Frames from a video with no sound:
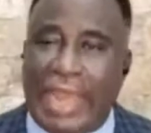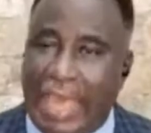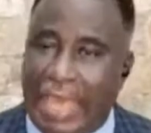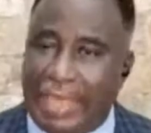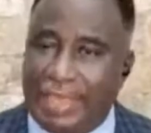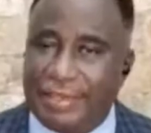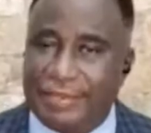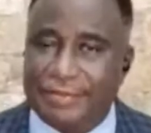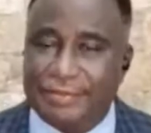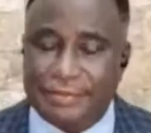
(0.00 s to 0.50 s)
in
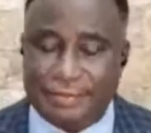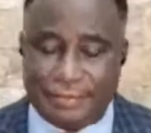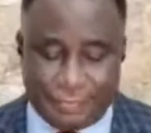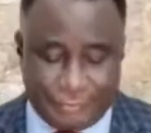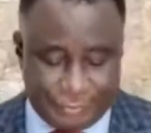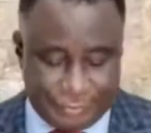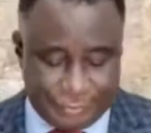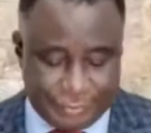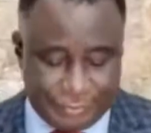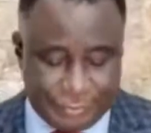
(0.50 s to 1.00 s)
life,
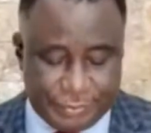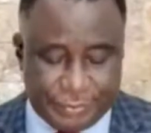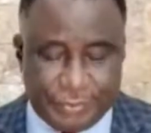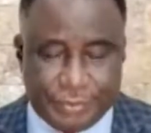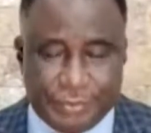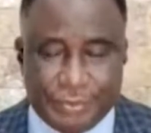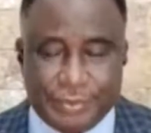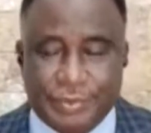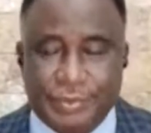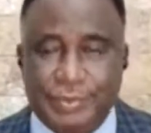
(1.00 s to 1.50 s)

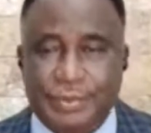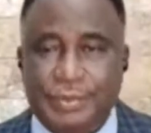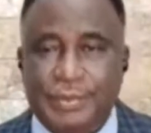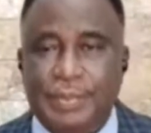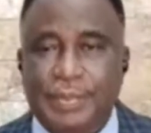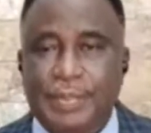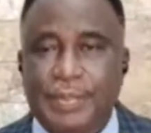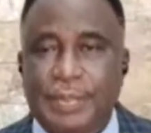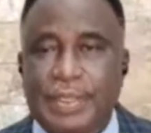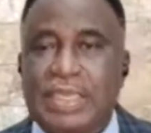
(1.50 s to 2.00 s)

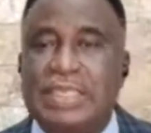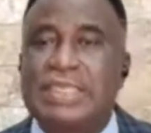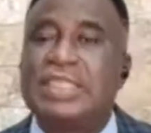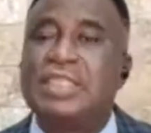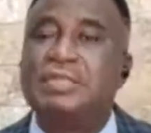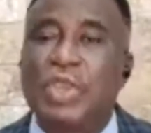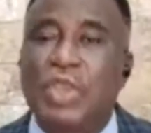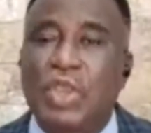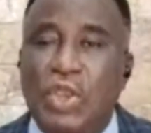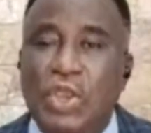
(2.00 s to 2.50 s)
it
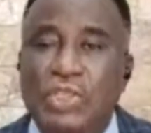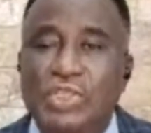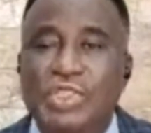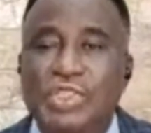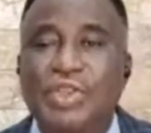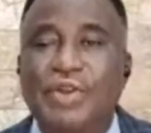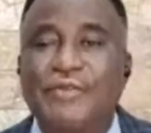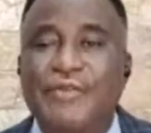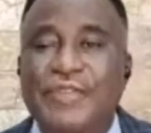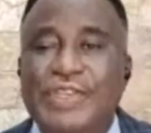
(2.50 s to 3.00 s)
is
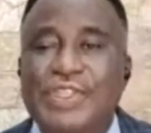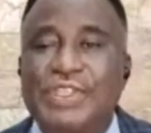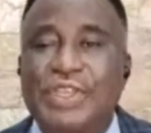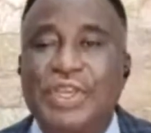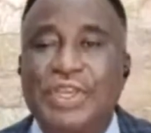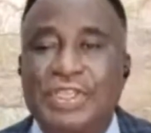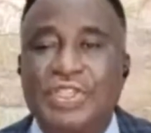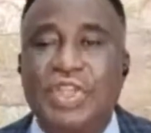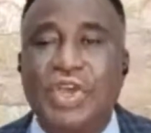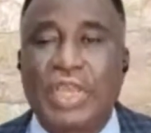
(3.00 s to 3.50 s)
because your
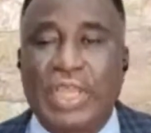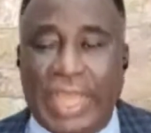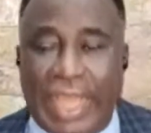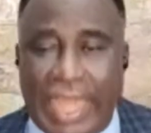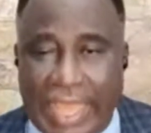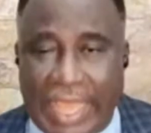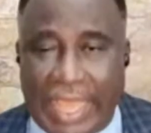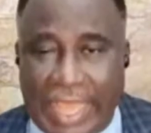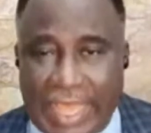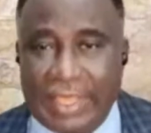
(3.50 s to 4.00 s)
vision is not
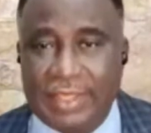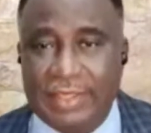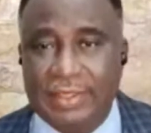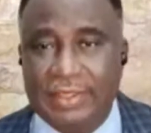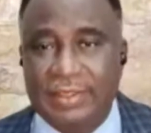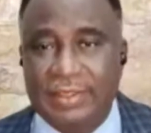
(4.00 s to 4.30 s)
clear.